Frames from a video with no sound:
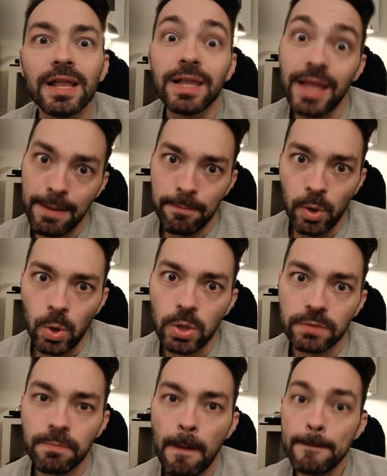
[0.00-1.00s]
Light pole.
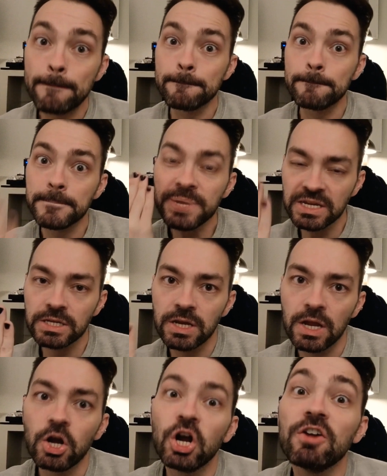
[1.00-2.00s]

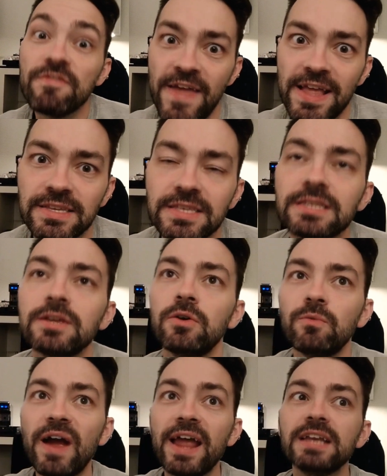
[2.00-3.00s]
Her face,
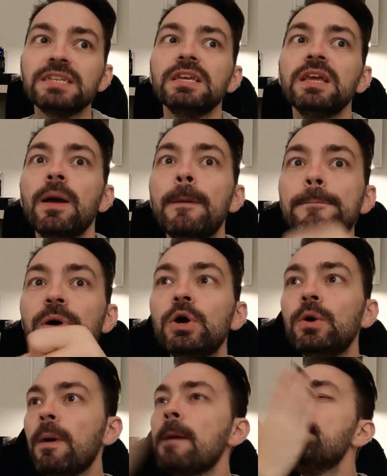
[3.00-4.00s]
right?
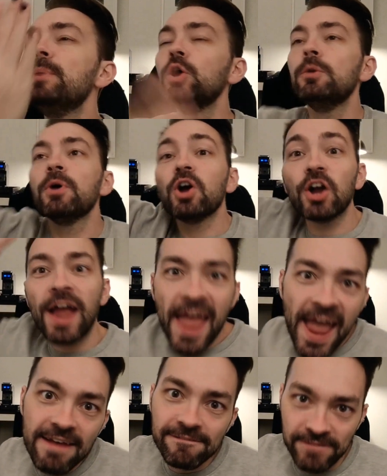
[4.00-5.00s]
Boom, boom, her
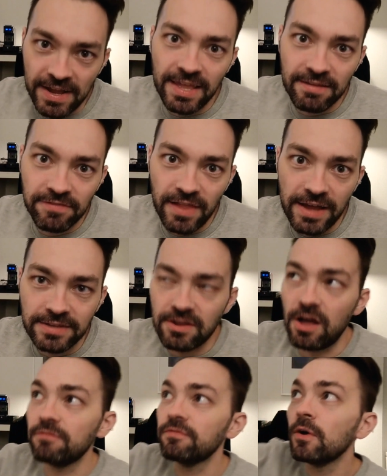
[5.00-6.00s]
head fucking flies
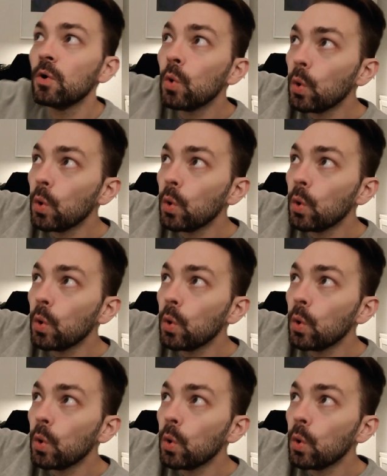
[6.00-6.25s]
off.